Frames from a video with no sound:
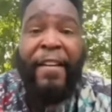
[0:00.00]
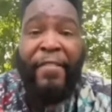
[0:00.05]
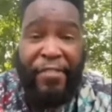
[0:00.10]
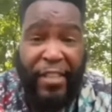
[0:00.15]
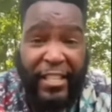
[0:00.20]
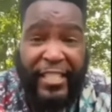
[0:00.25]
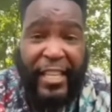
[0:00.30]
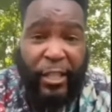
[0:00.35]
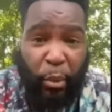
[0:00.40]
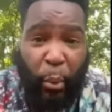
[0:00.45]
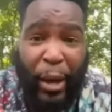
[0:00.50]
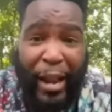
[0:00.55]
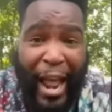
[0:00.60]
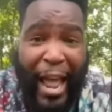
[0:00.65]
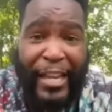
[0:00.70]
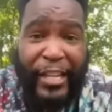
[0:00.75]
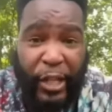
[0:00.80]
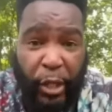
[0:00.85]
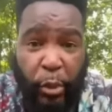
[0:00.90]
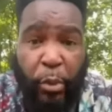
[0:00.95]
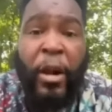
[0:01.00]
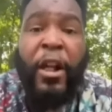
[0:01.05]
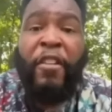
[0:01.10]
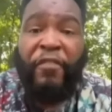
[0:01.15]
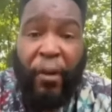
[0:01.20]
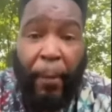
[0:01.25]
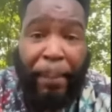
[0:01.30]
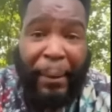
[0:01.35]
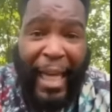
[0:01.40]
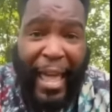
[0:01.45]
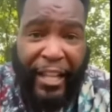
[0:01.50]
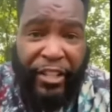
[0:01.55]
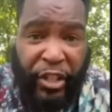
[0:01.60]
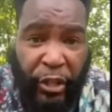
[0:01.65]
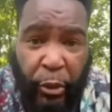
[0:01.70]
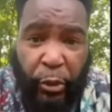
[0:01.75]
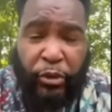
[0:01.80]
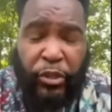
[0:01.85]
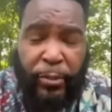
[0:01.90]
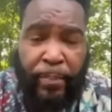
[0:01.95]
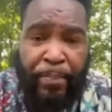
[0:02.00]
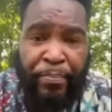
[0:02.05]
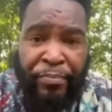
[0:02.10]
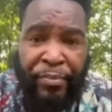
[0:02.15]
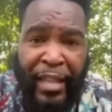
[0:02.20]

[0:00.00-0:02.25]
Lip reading: This is what I do for black children.